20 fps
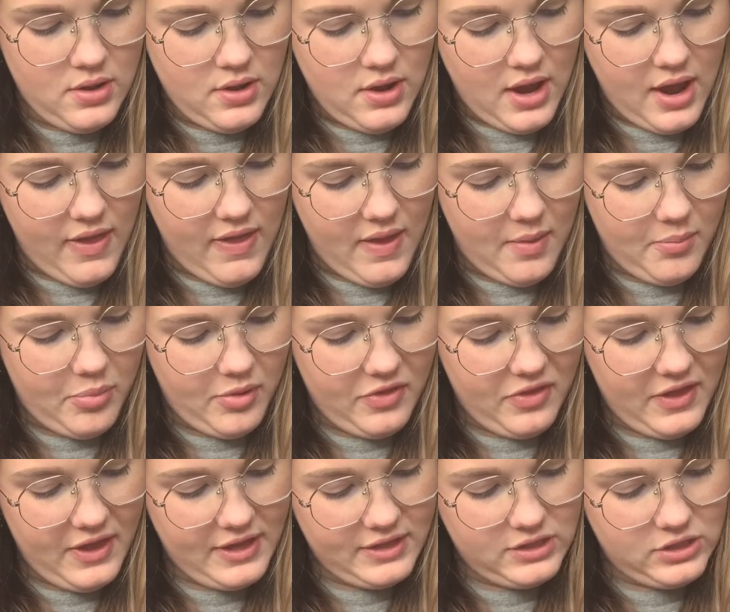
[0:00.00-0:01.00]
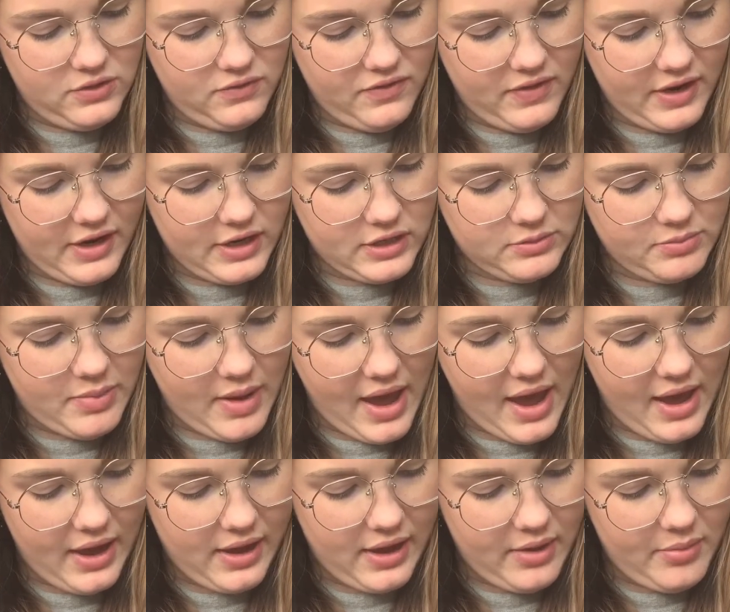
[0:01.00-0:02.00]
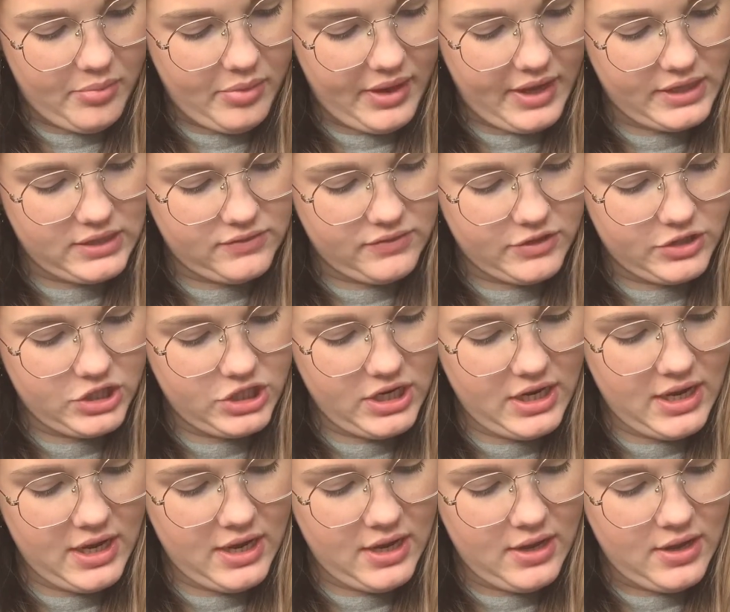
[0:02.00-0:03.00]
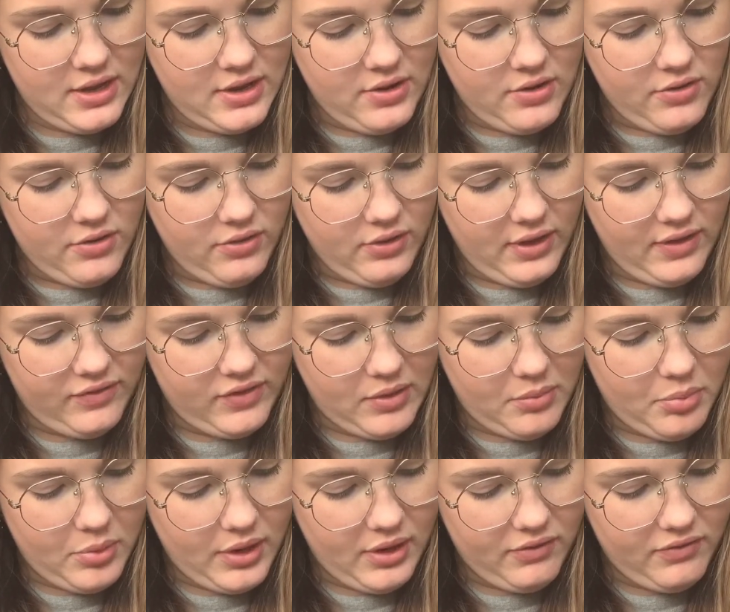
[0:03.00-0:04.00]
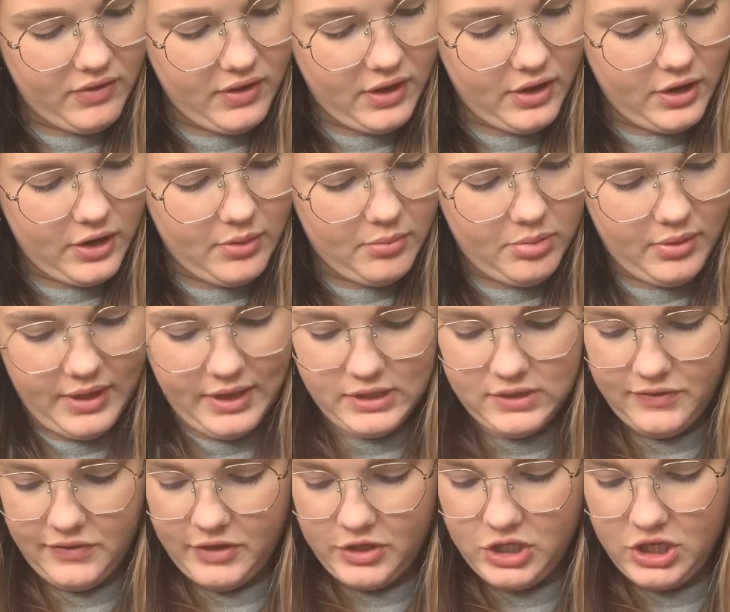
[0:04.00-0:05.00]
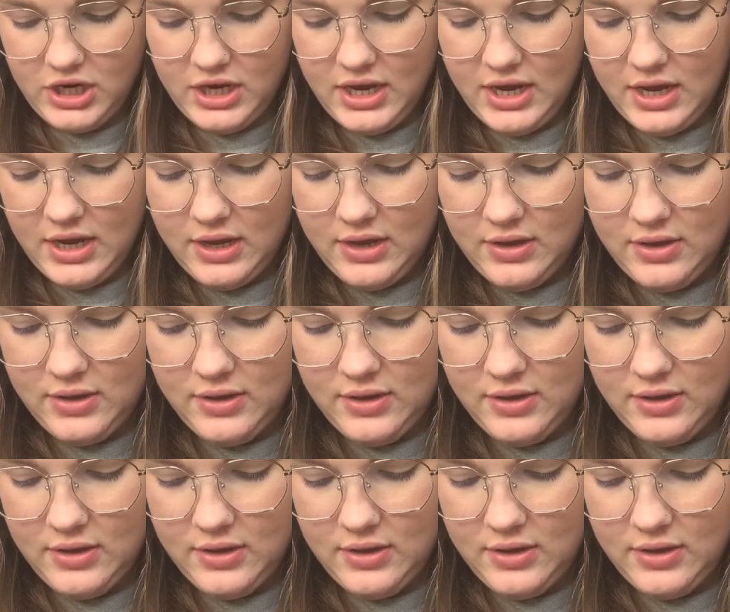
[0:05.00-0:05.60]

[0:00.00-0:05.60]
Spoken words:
then put these two fingers back in place for G, lift up ring finger in place for G,